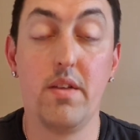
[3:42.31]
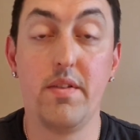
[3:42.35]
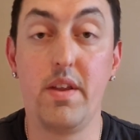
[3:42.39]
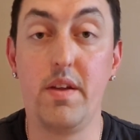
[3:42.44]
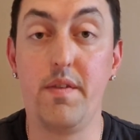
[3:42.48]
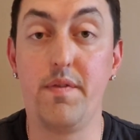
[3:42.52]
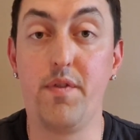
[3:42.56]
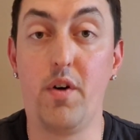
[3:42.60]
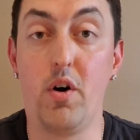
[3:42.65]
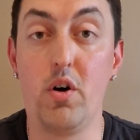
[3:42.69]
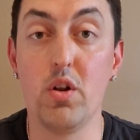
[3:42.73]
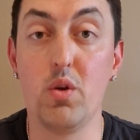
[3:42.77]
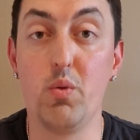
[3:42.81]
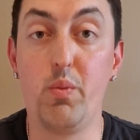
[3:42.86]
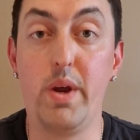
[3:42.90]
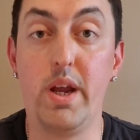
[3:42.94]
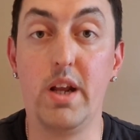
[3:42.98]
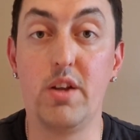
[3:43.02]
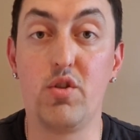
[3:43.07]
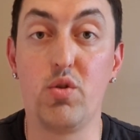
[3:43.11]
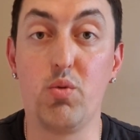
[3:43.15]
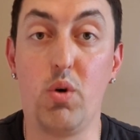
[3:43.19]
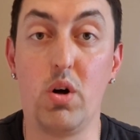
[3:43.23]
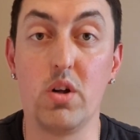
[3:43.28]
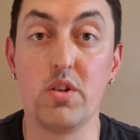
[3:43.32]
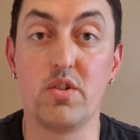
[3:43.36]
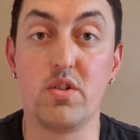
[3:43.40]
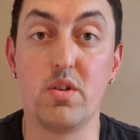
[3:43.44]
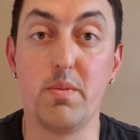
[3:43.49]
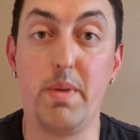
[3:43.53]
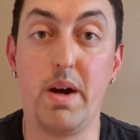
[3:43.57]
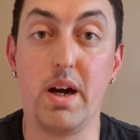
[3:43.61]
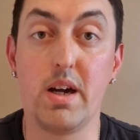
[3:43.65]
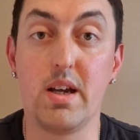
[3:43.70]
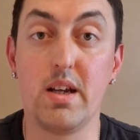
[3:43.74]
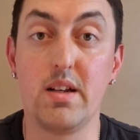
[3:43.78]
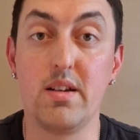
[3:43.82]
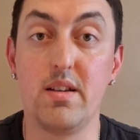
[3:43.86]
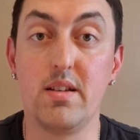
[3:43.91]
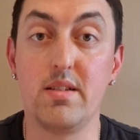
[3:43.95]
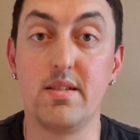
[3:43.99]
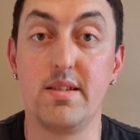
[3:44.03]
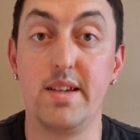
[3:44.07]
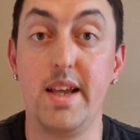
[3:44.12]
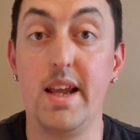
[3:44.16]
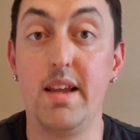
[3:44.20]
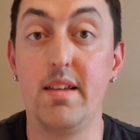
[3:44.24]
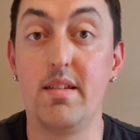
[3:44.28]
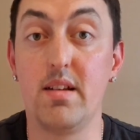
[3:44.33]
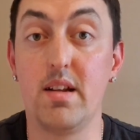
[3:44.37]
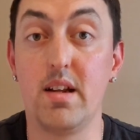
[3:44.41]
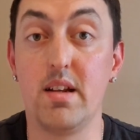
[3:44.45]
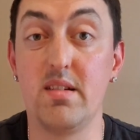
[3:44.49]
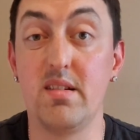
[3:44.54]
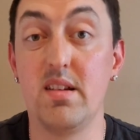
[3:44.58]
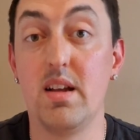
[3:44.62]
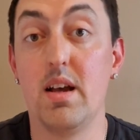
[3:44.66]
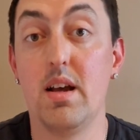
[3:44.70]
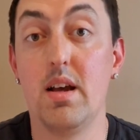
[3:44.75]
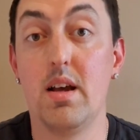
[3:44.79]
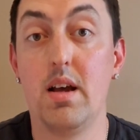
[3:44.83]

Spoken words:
they fall away towards the back end of the season, and